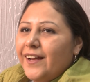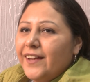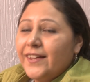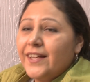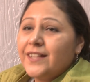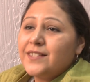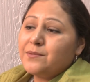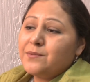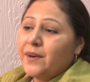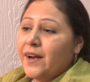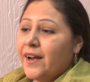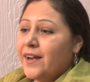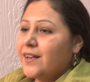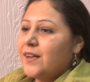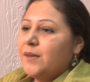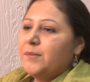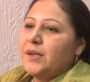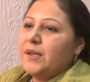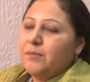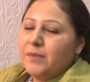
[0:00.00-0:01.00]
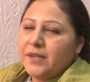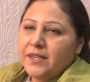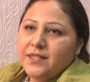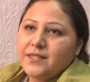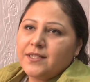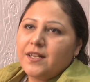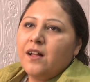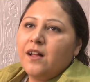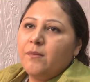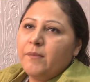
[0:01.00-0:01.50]
and that's where I come in
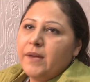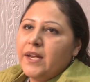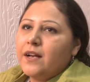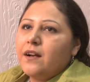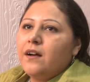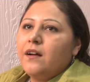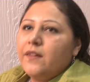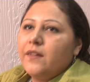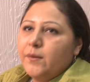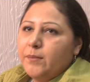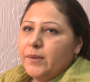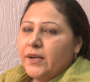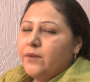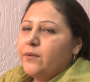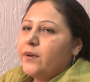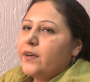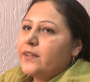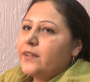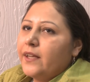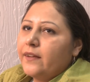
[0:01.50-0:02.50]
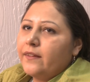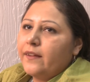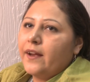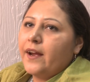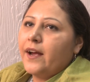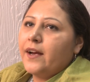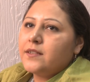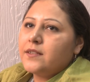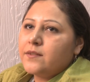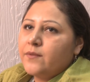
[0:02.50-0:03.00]
because I'll make all the beadwork that they
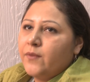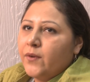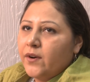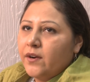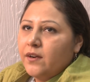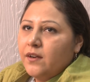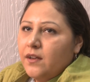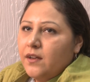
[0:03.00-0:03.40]
ask for.